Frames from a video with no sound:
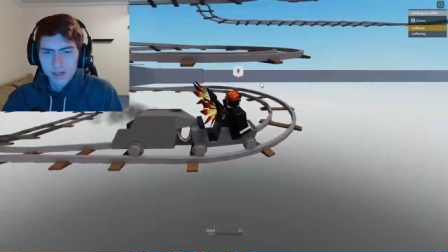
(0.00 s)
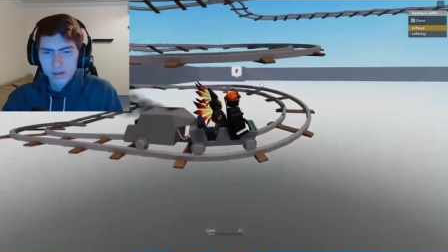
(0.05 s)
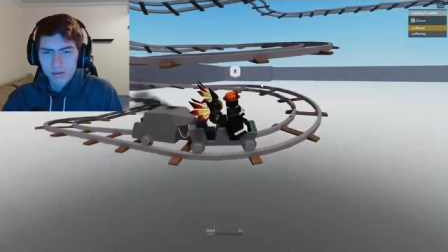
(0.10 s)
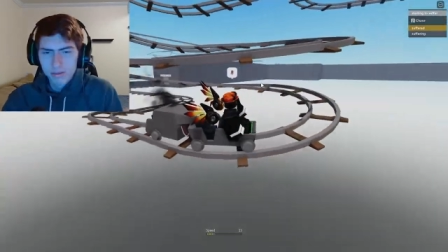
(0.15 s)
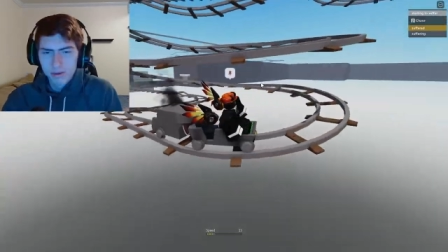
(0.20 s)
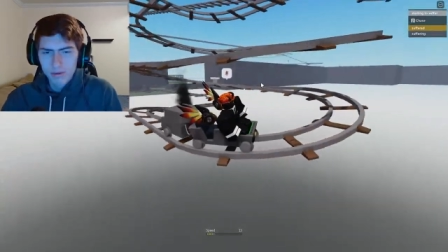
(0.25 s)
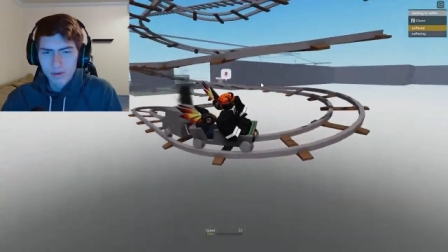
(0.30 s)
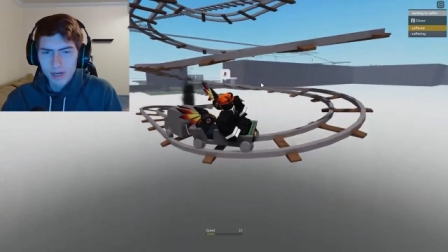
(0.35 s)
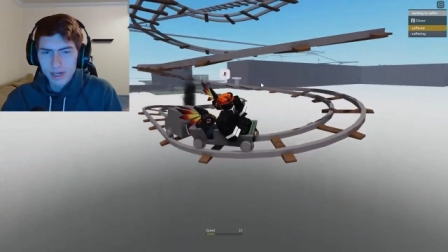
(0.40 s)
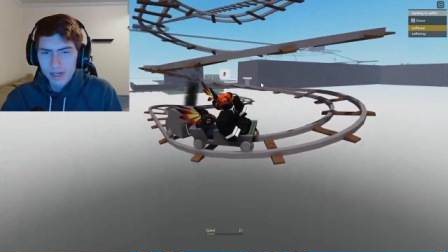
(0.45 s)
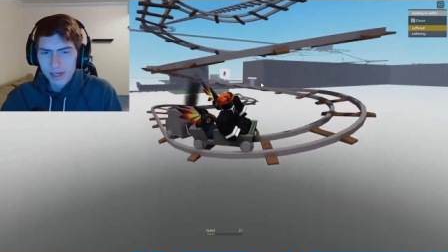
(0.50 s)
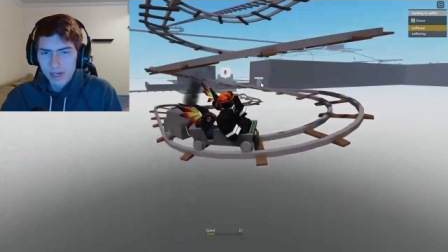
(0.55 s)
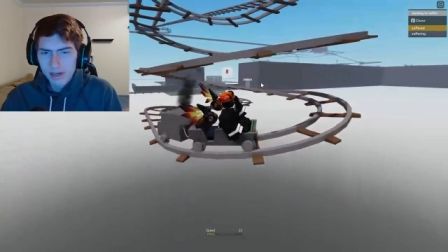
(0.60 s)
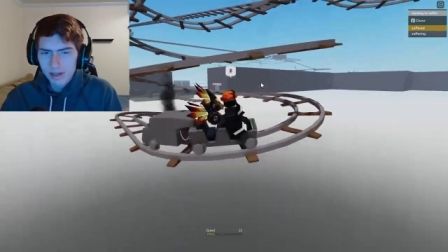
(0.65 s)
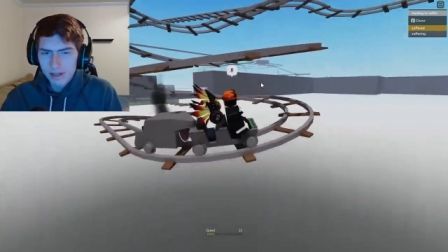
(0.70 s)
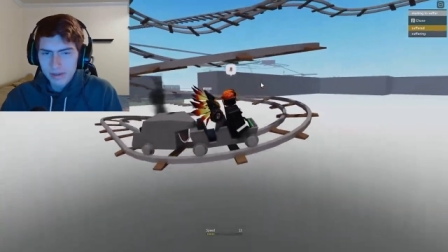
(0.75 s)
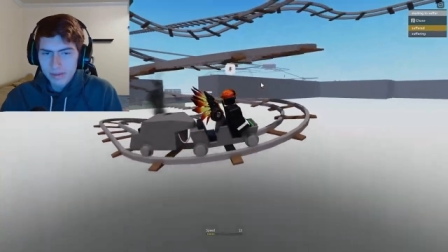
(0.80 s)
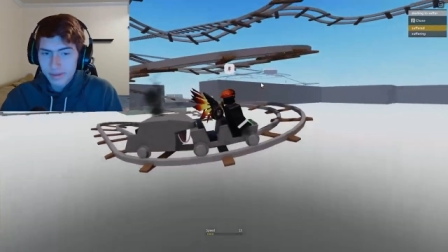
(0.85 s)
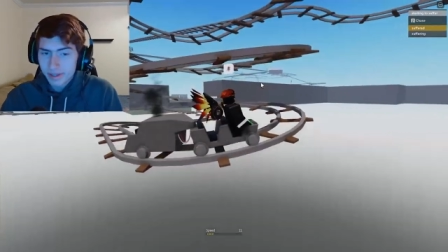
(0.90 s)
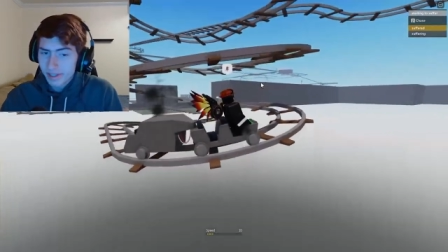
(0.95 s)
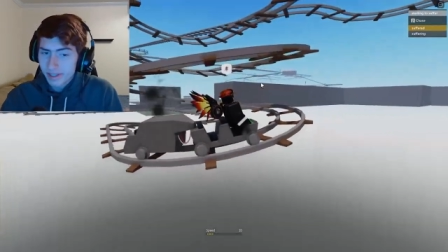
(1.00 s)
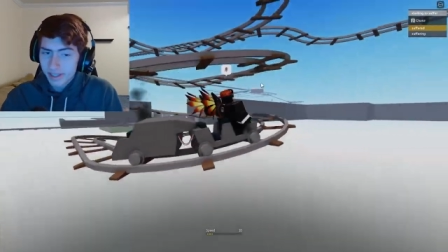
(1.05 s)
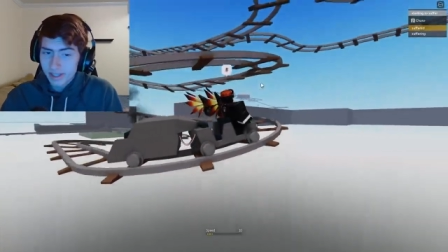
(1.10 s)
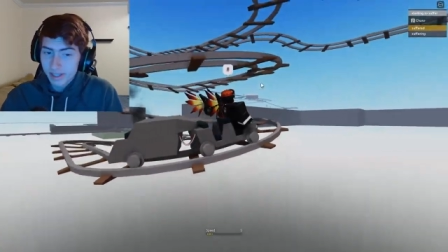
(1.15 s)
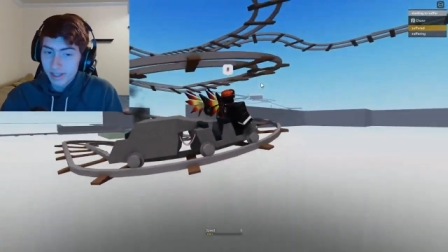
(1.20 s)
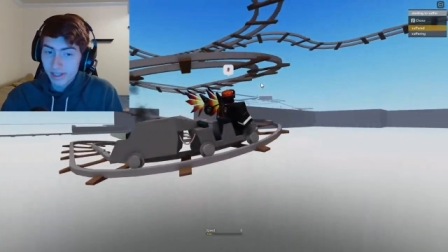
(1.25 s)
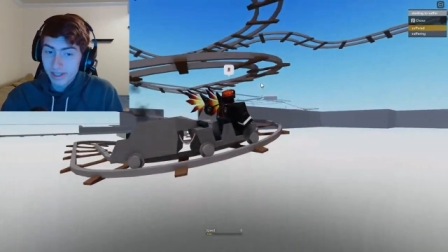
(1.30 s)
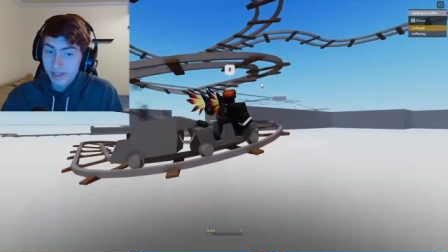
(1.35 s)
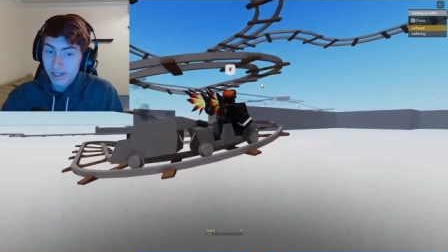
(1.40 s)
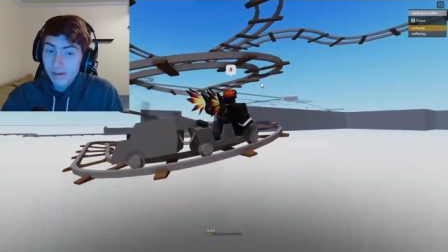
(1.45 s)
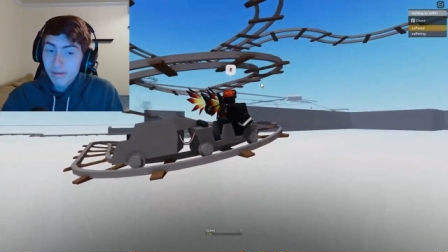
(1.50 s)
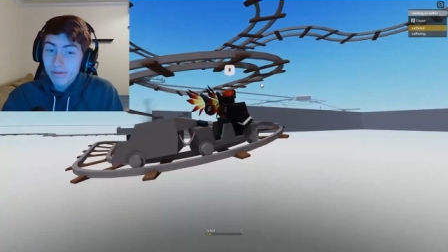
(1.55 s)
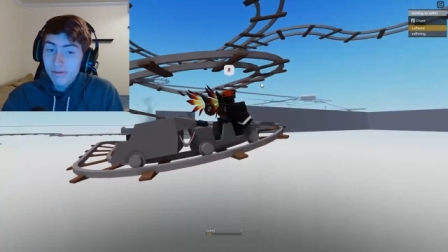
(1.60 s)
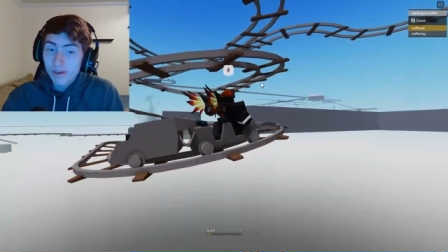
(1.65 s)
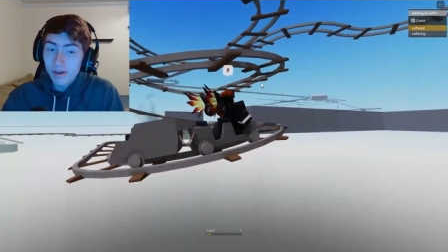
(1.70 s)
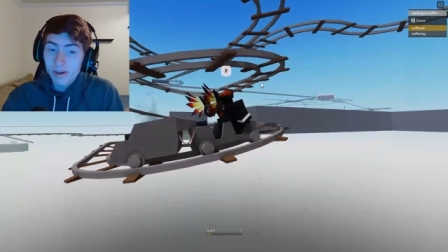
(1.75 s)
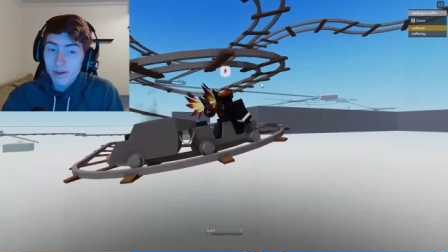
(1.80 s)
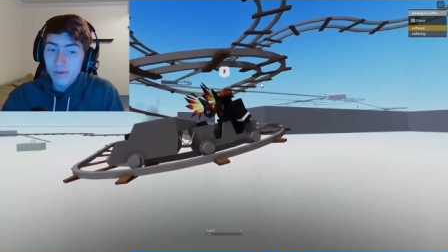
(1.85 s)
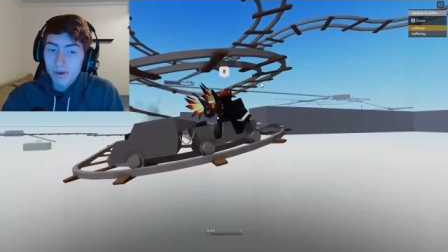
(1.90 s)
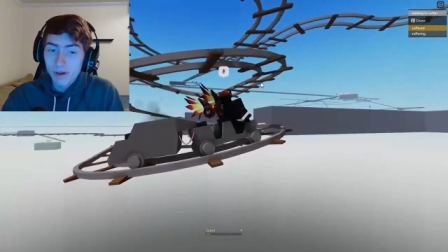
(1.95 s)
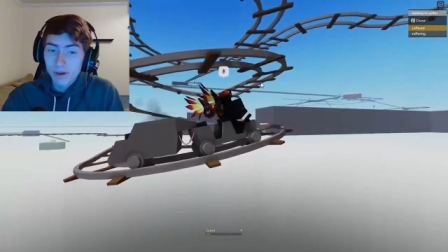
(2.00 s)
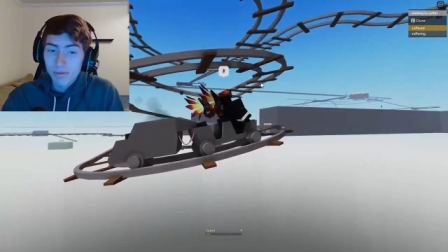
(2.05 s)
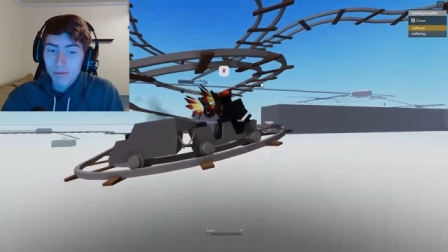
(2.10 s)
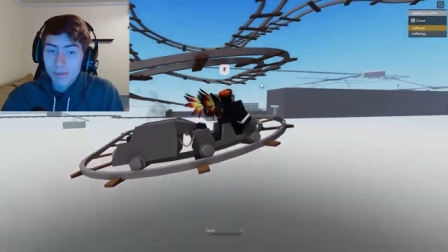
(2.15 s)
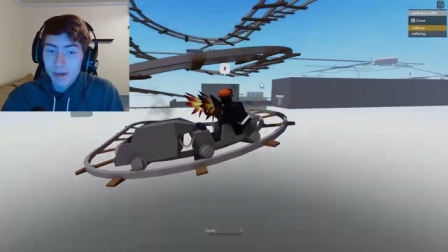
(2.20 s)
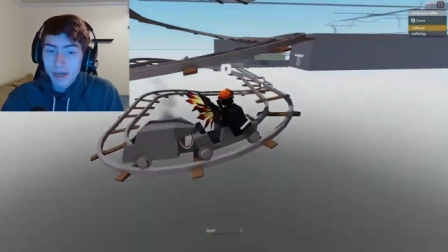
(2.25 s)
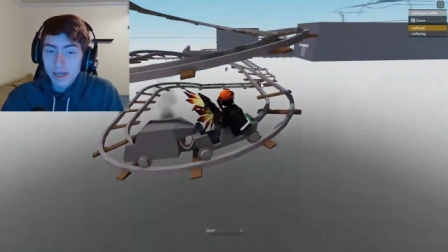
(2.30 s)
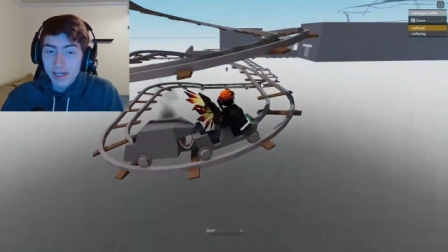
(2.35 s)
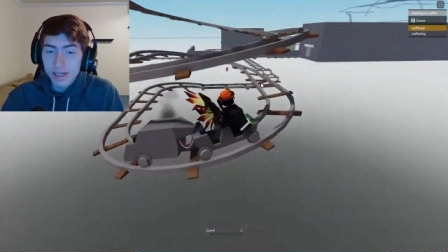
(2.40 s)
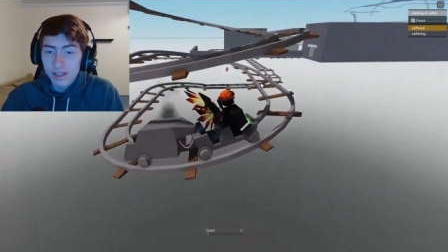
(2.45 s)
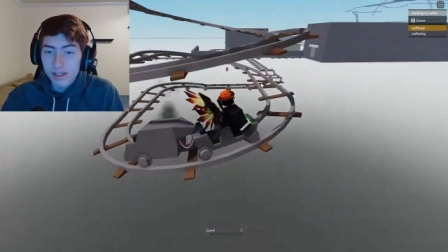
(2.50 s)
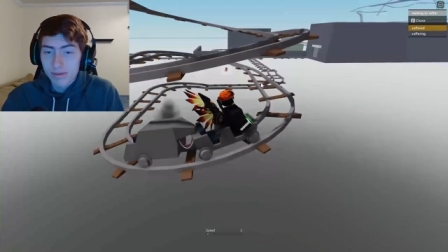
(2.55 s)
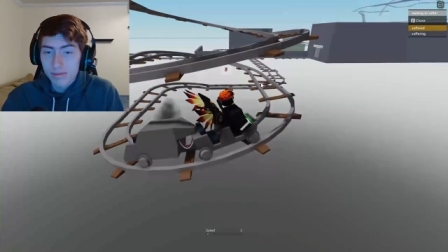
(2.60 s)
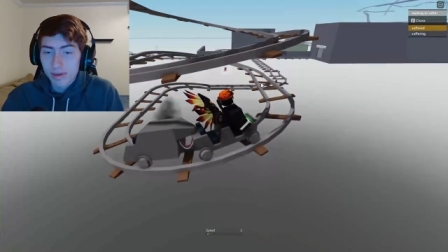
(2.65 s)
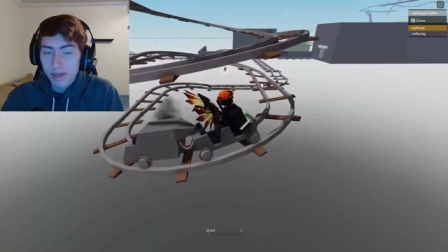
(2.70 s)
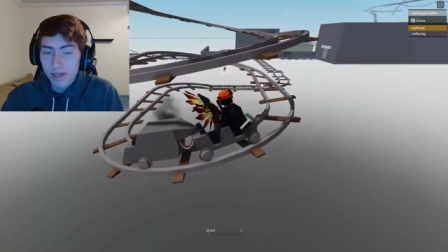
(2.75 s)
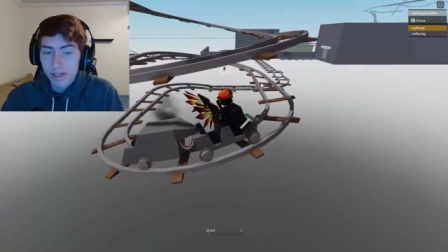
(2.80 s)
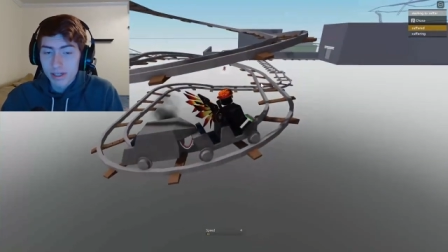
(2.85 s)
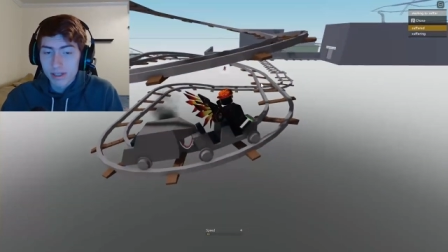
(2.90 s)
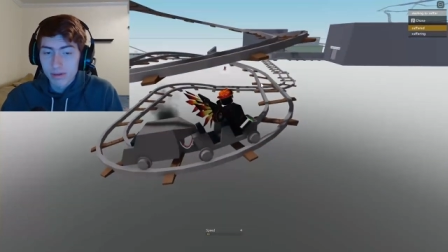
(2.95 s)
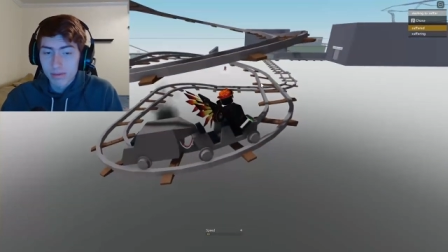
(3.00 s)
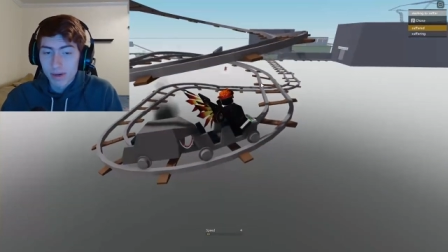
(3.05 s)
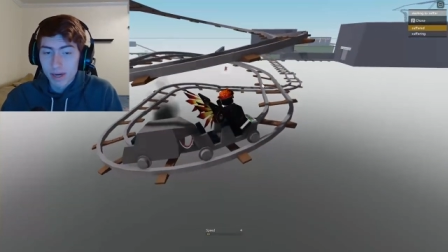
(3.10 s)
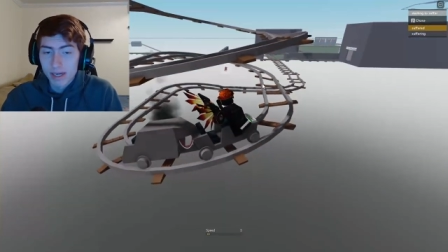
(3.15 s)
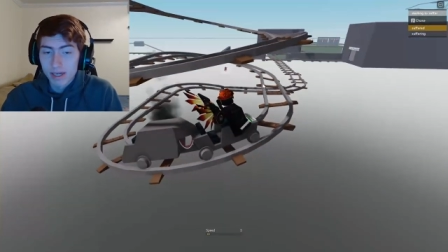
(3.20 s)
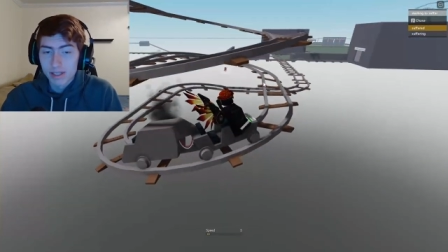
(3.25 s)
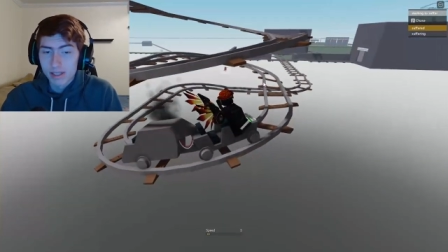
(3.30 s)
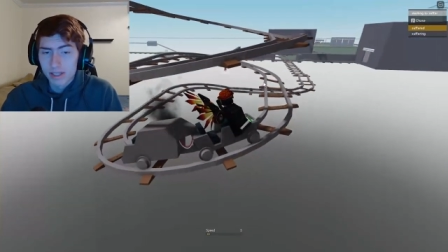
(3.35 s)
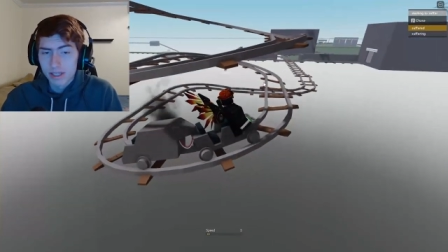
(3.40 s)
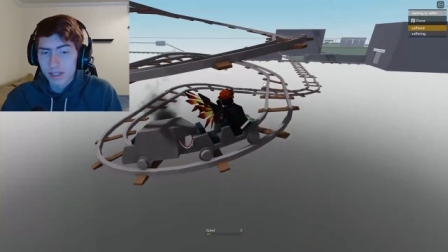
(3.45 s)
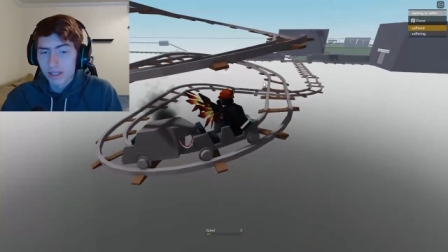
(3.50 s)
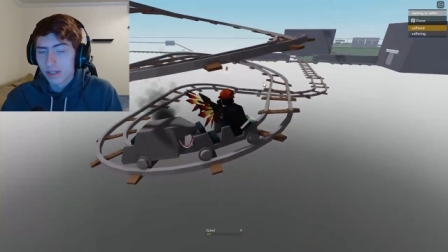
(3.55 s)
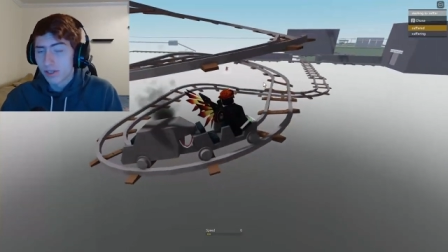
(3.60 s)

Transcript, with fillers: But right now, I mean, it seems very well made, made, surprisingly.